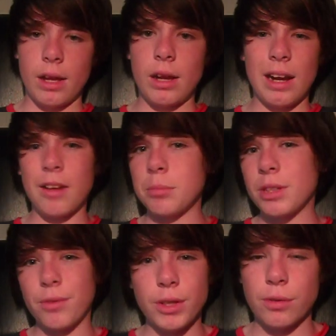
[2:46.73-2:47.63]
I haven't
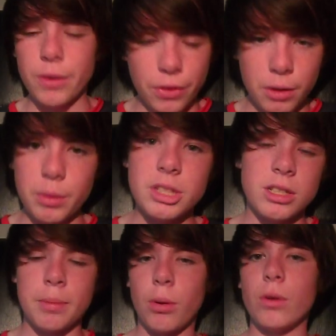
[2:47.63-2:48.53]
made a video for 3 weeks
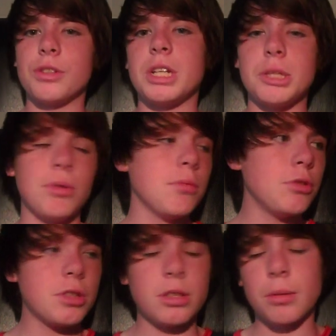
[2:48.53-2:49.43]
and I apologise, my
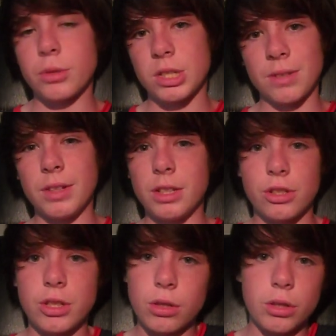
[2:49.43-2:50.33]
Music 007,
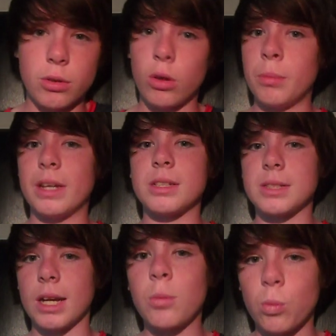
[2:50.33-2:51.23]
it's just because of all my
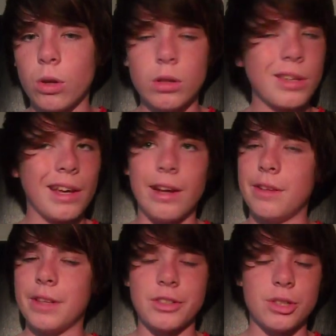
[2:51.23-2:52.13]
exam work
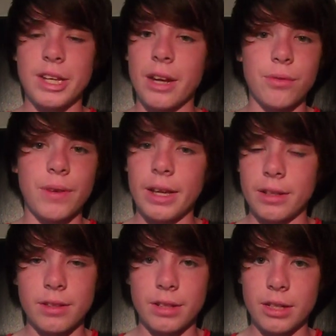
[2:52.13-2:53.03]
and I just can't fit
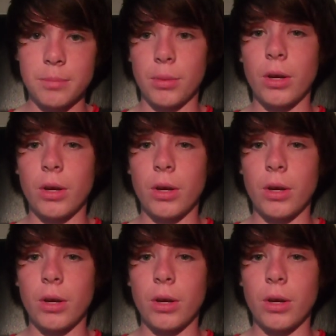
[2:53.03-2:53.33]
anything in,